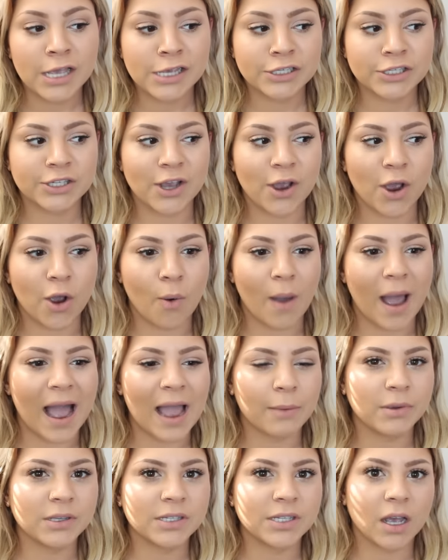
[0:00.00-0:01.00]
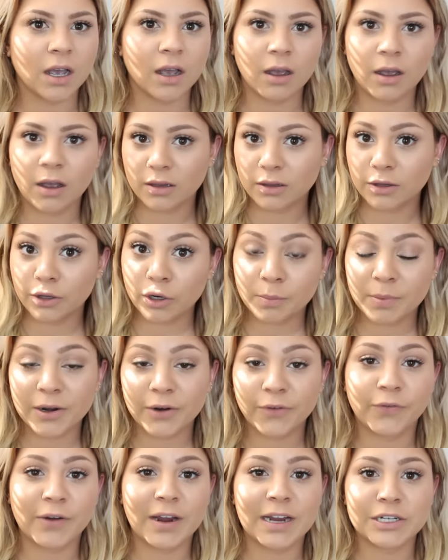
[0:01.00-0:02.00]
So I was a little bit
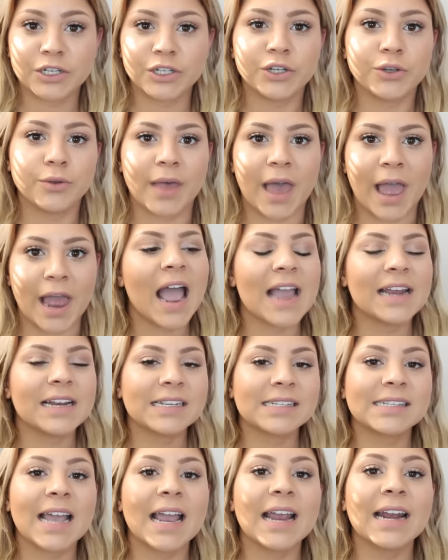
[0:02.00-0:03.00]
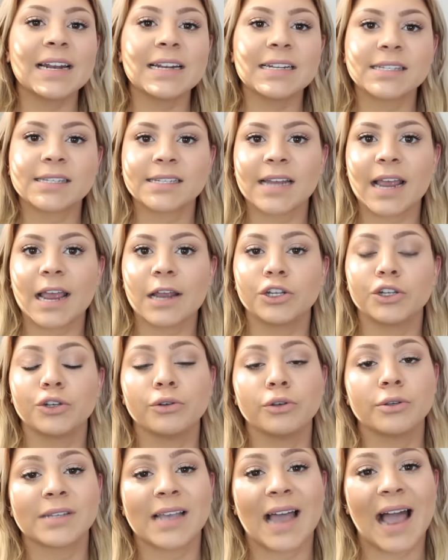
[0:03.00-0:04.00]
afraid to do that. I decided instead
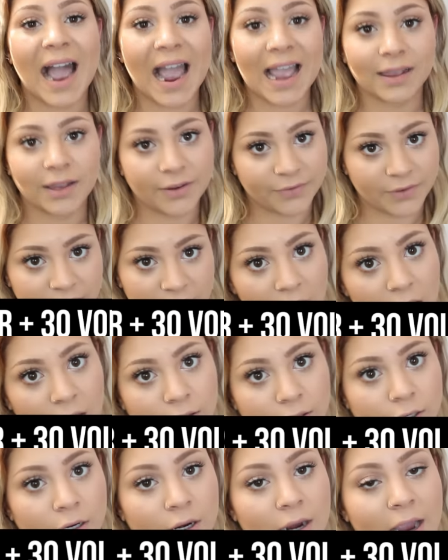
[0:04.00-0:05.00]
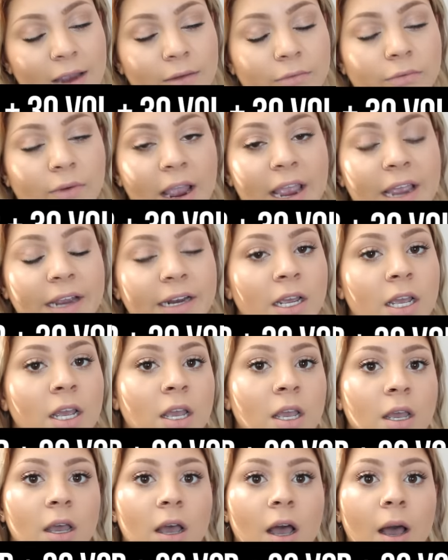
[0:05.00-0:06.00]
to use a high lift color. I read
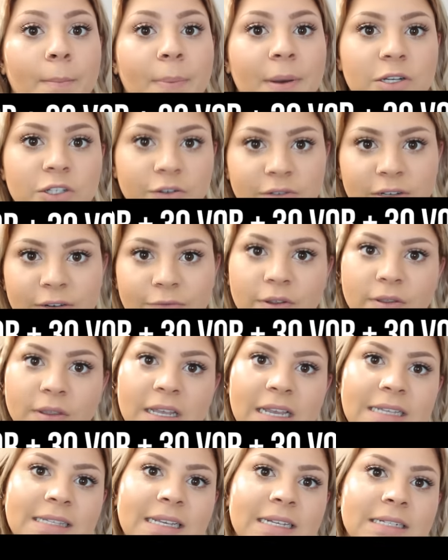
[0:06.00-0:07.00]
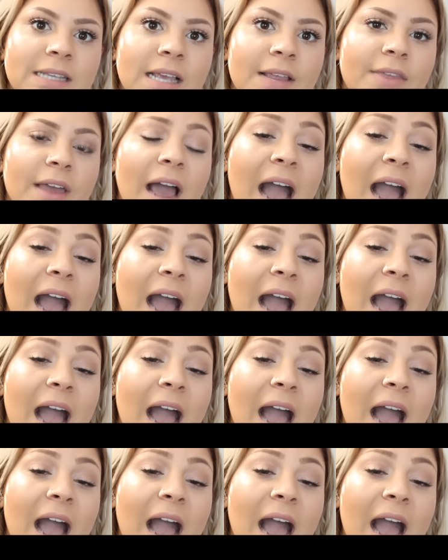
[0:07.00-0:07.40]
a bunch of different things that said that